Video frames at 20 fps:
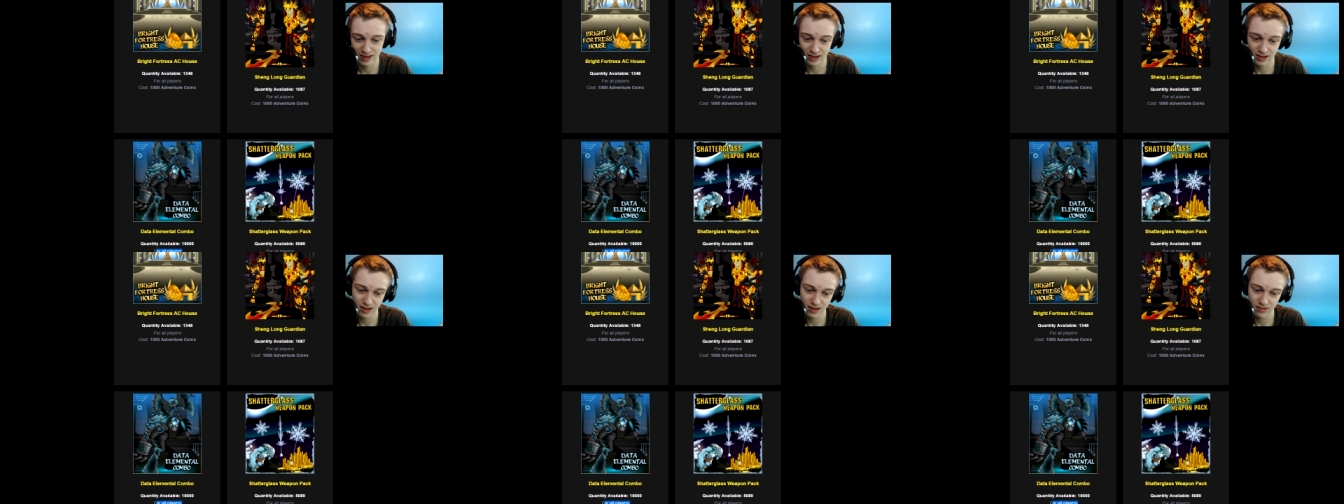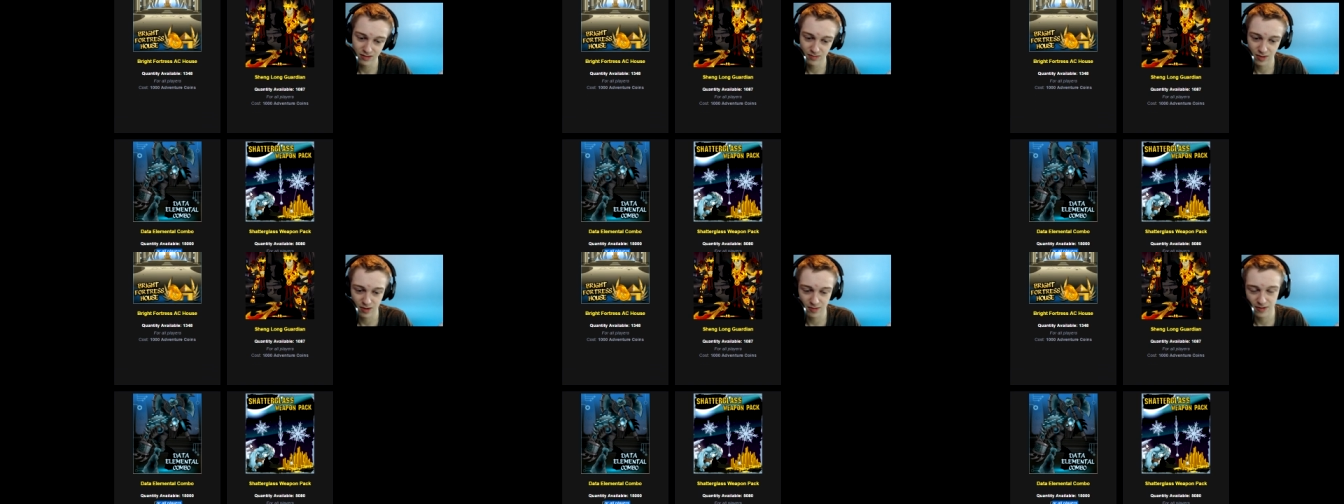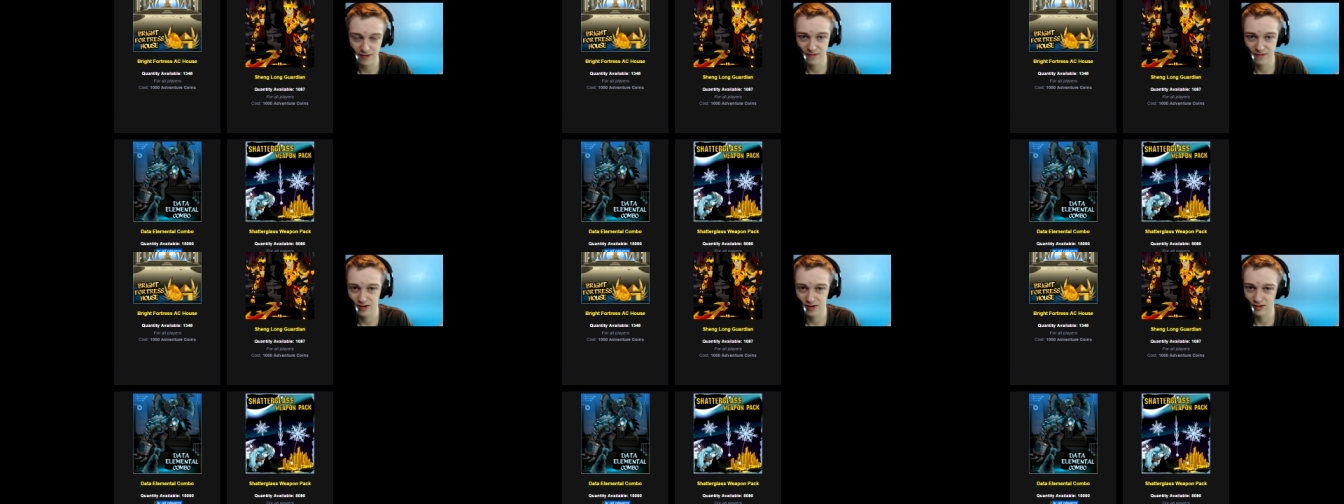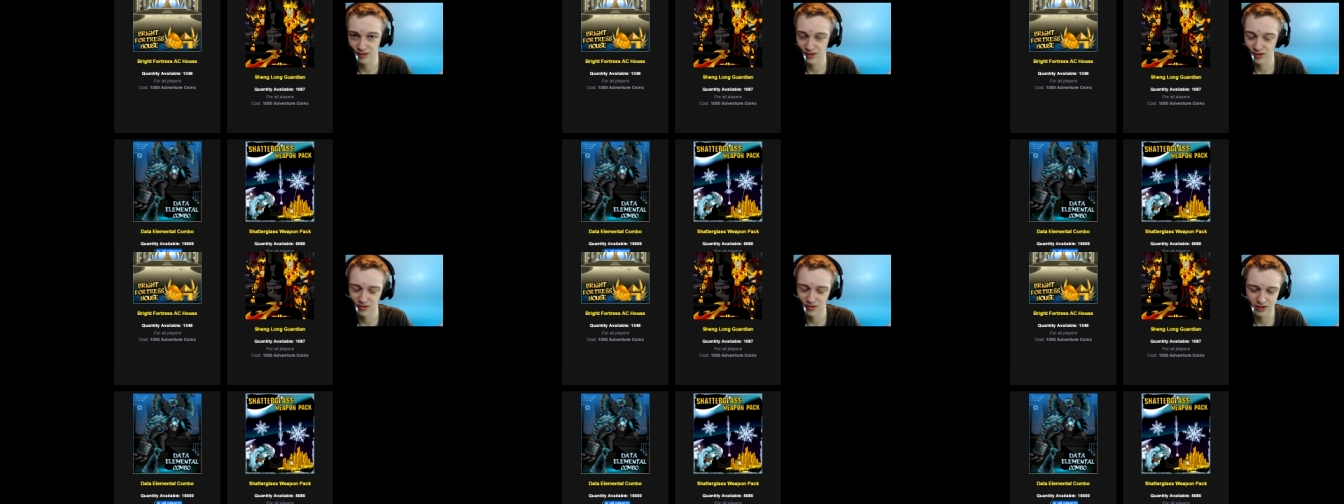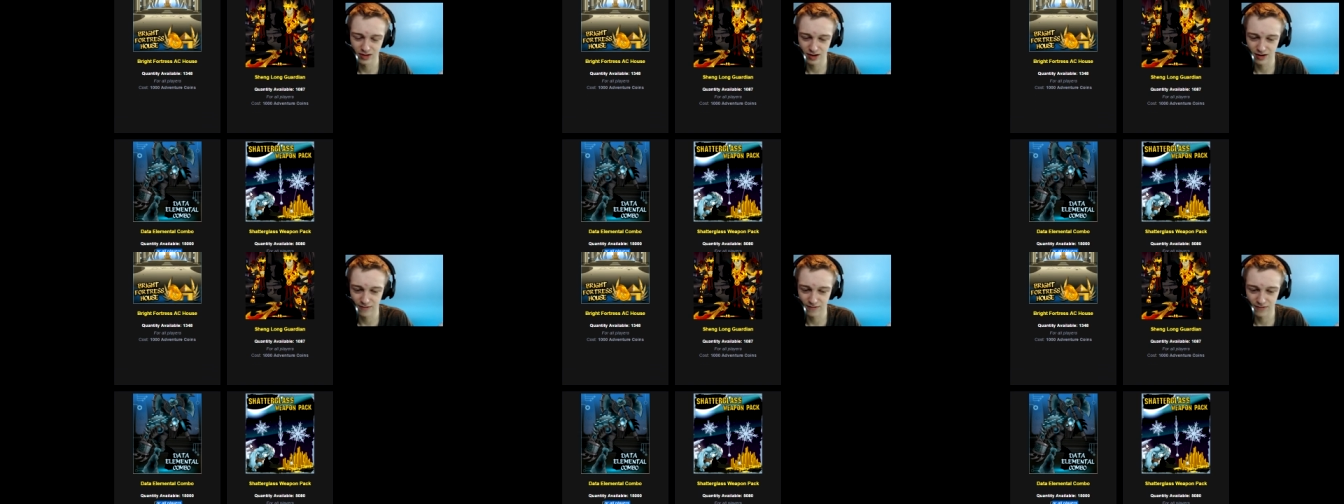Eh, maybe if you're doing
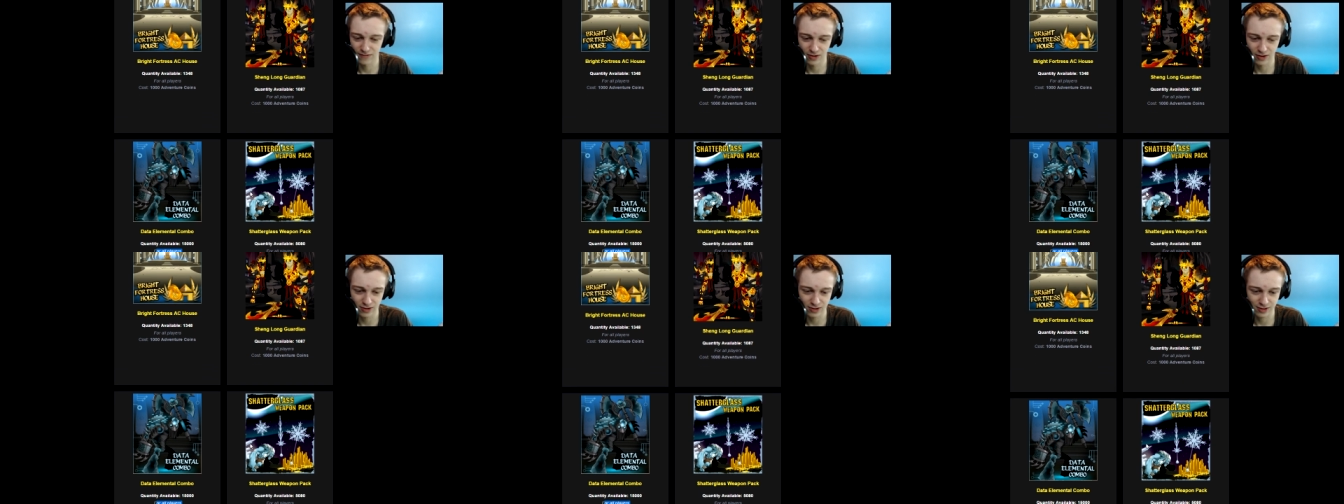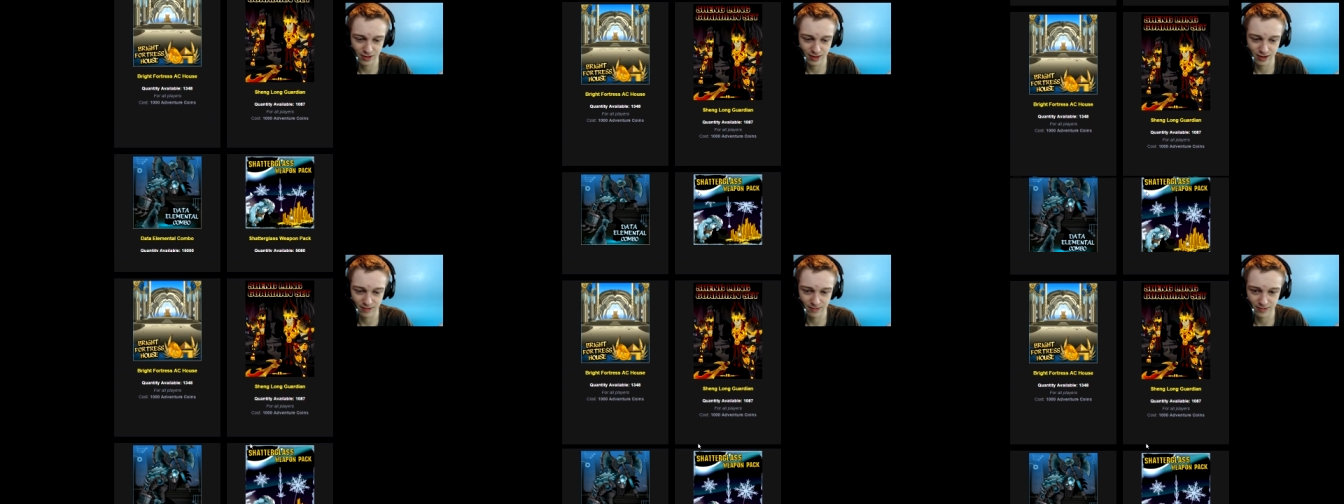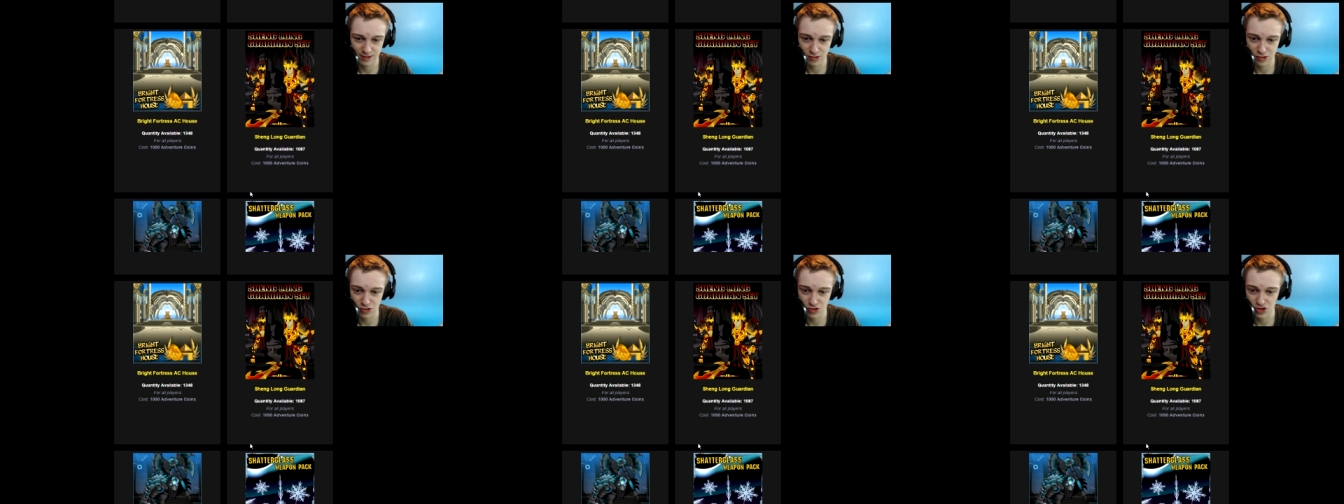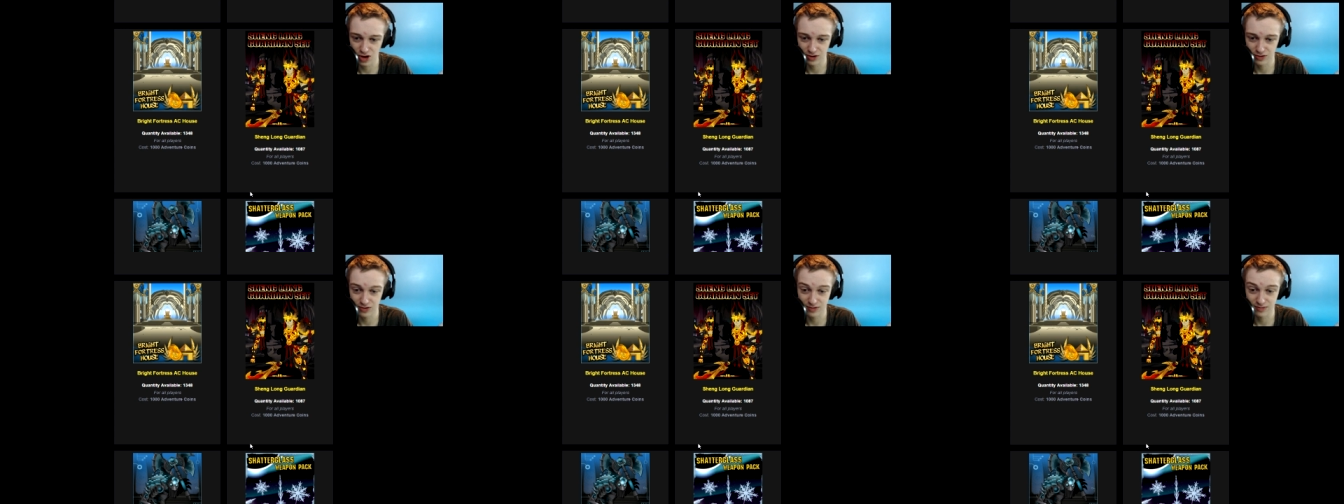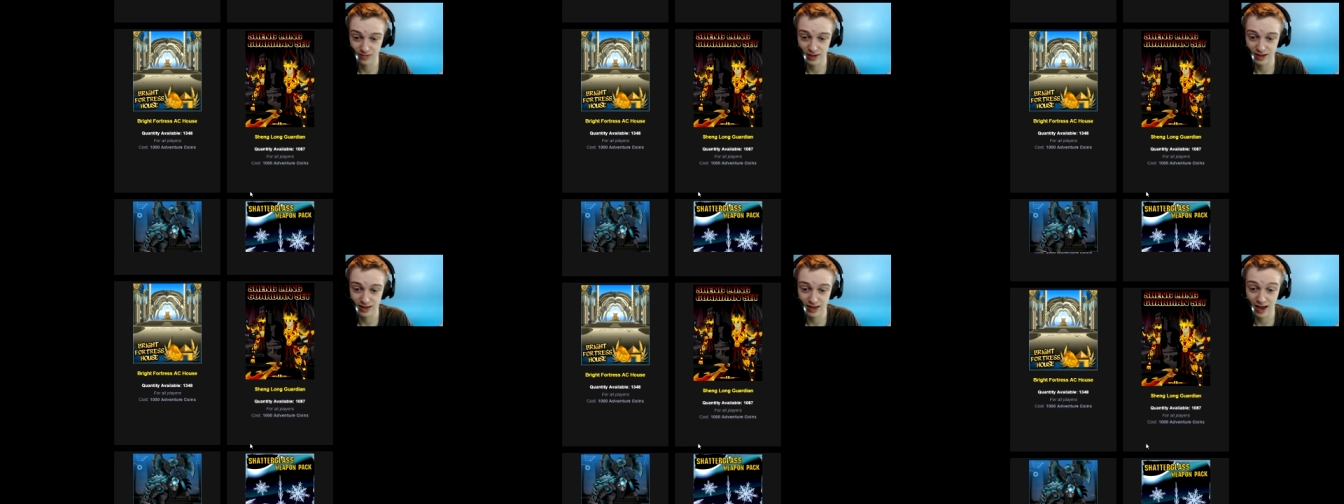like a frost themed set or
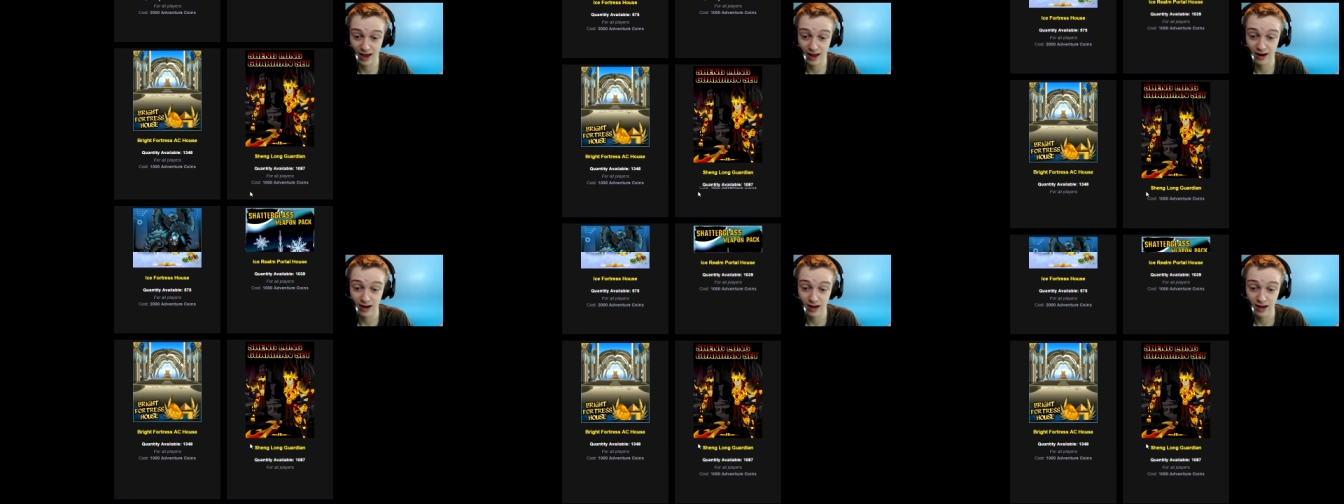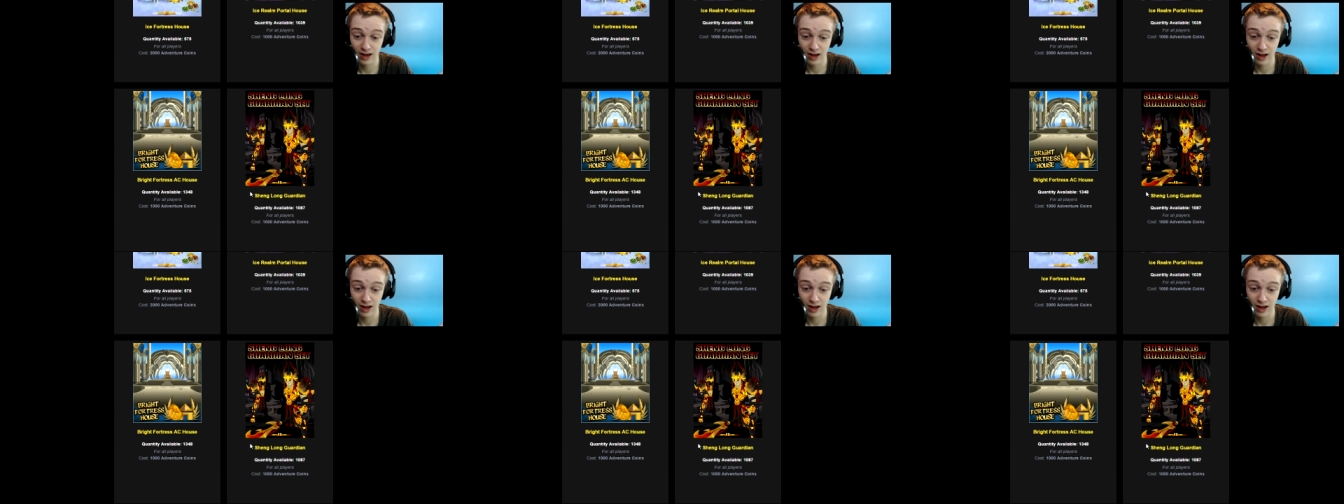something like that.